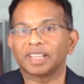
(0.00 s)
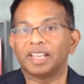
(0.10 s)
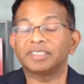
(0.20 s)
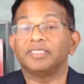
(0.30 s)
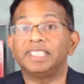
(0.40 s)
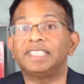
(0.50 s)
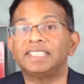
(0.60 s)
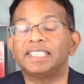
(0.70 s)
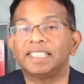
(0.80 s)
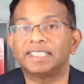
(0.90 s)
So this is
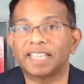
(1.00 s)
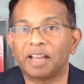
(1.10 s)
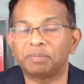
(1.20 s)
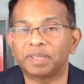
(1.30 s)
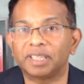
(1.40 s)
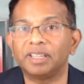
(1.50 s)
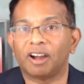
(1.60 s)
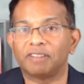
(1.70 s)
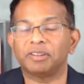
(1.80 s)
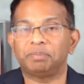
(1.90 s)
an example
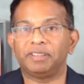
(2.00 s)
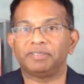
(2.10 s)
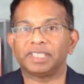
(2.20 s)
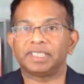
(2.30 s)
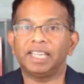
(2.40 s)
of a pivot.